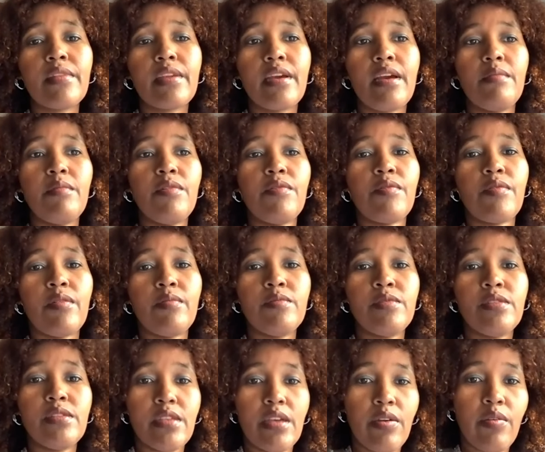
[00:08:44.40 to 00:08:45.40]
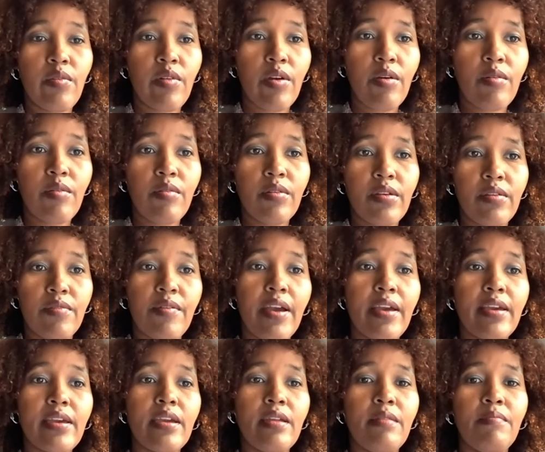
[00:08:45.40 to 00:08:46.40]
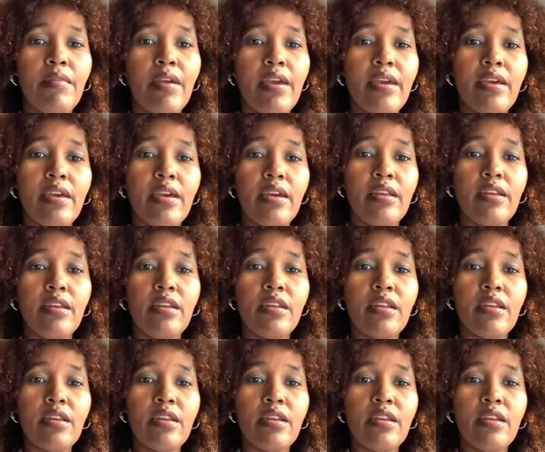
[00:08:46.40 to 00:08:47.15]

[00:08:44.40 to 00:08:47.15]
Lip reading: coming from zero, if I can make it,